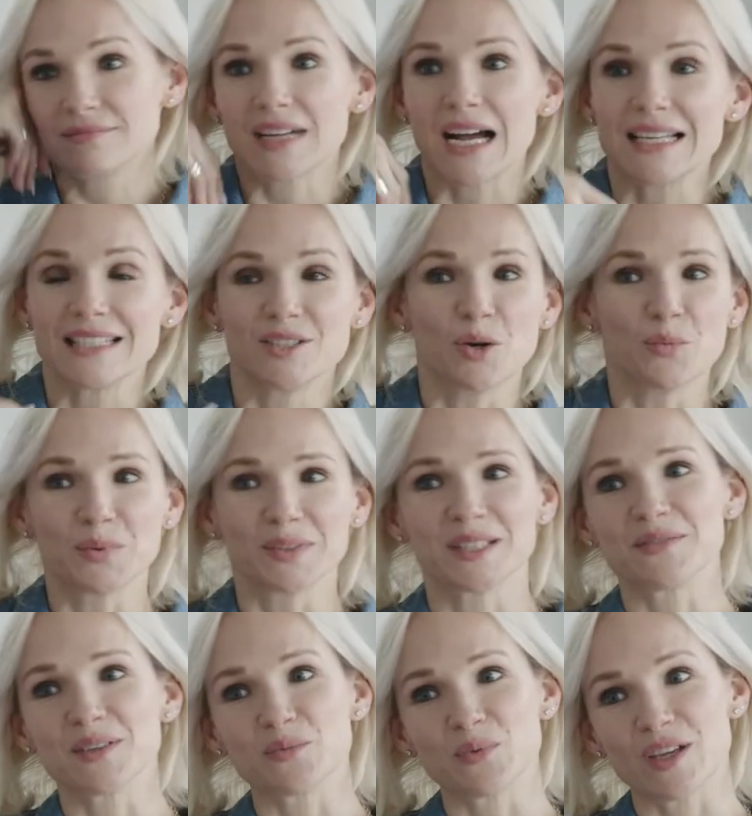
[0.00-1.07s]
I don't
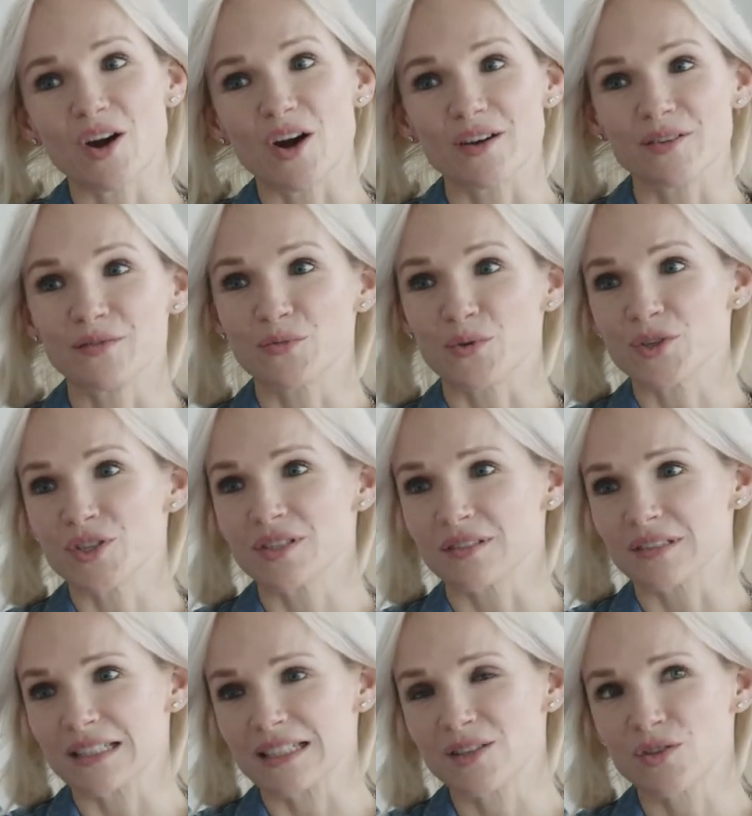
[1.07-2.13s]
believe that we are,
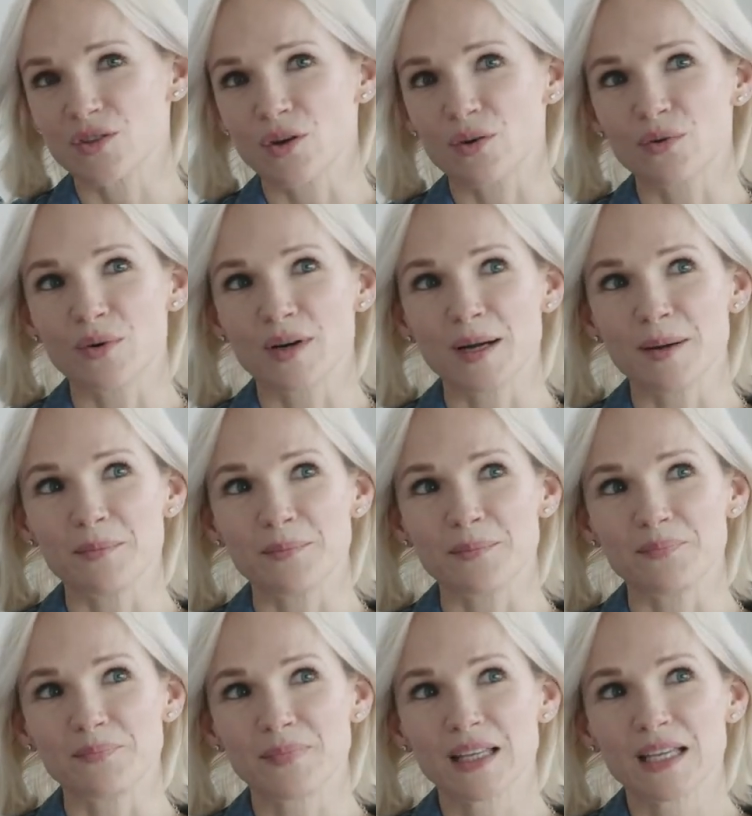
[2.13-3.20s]
unfortunately. So
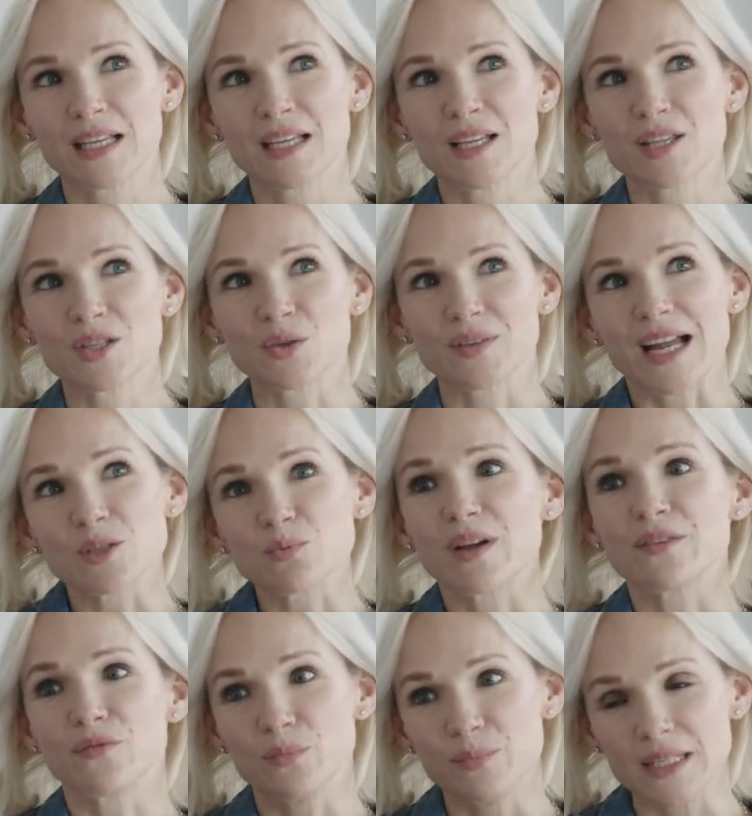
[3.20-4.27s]
so that's
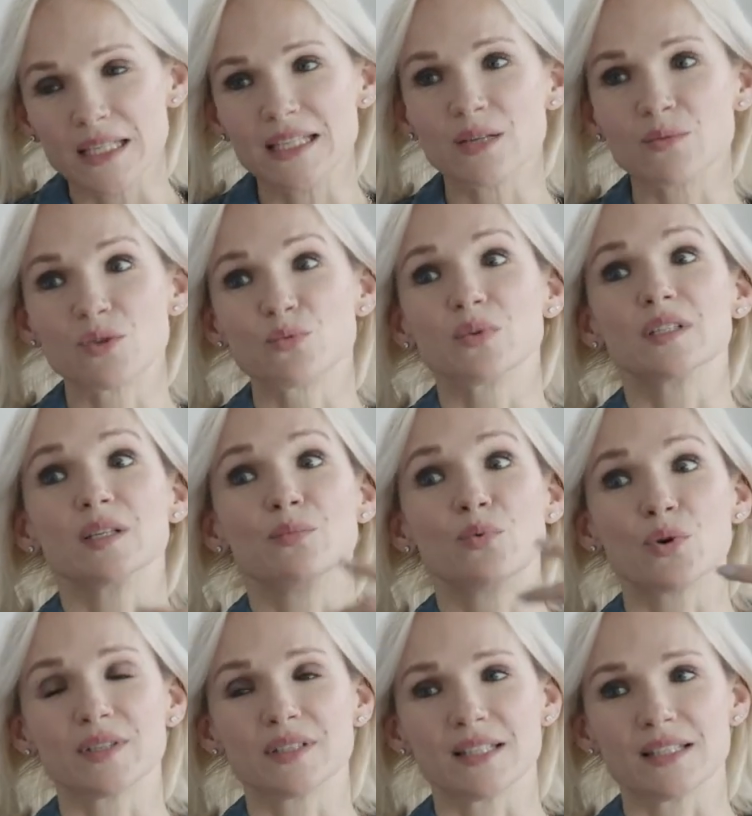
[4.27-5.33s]
why for me it was really
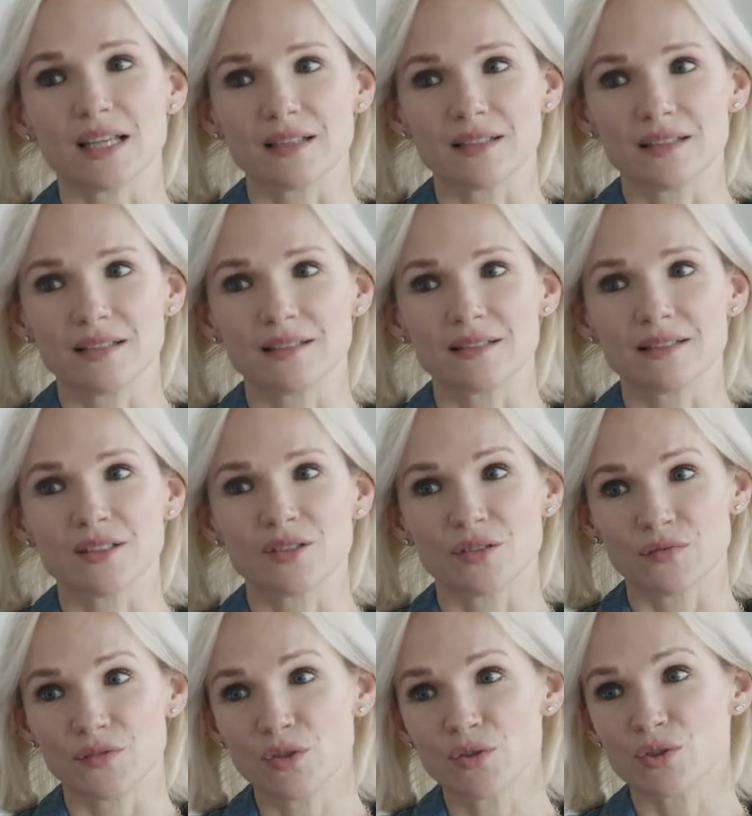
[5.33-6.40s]
important to set it into the
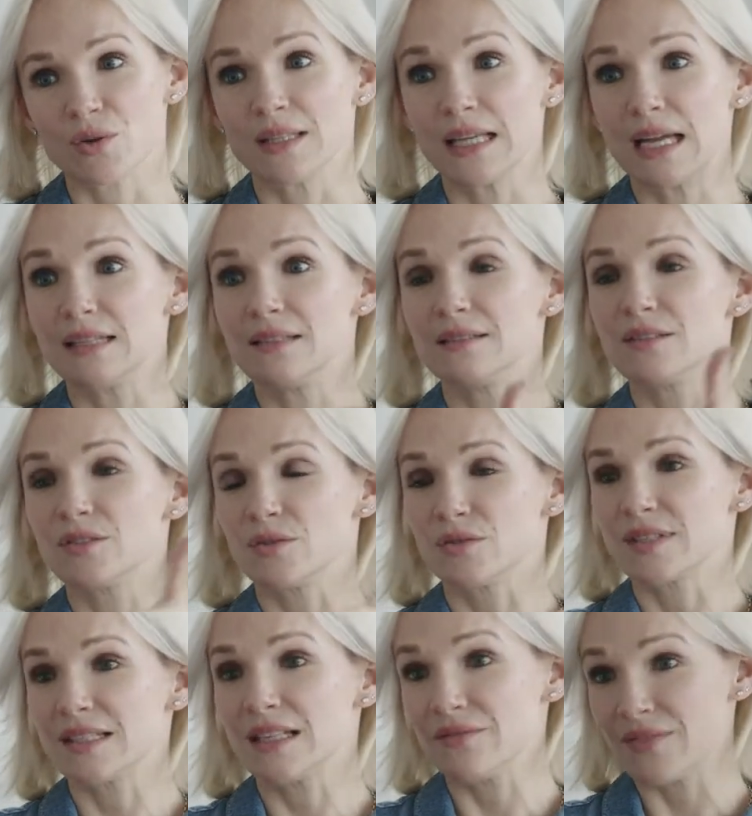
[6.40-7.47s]
future. And then
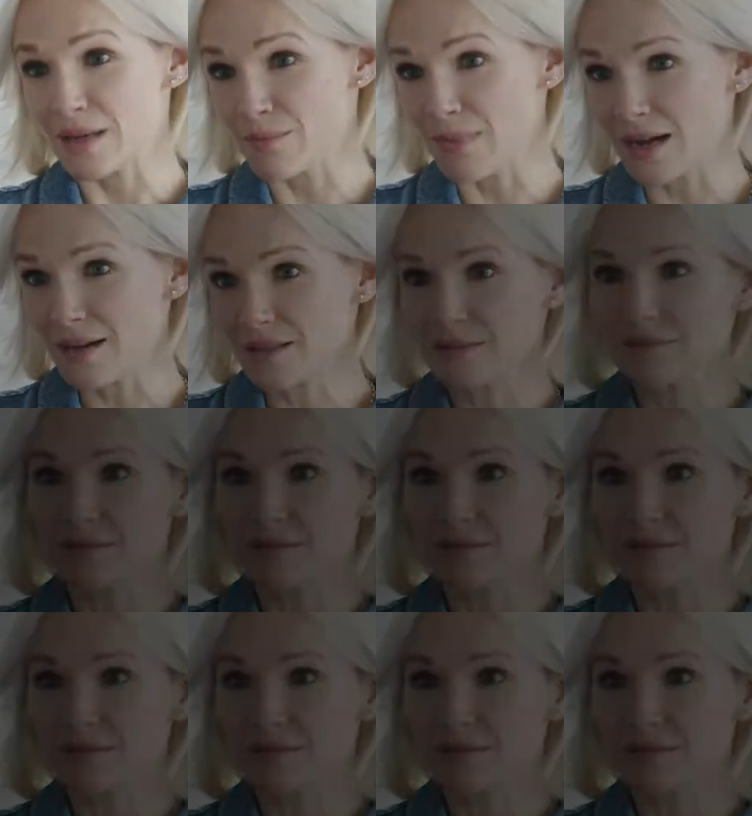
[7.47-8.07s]
there's L'Evenement,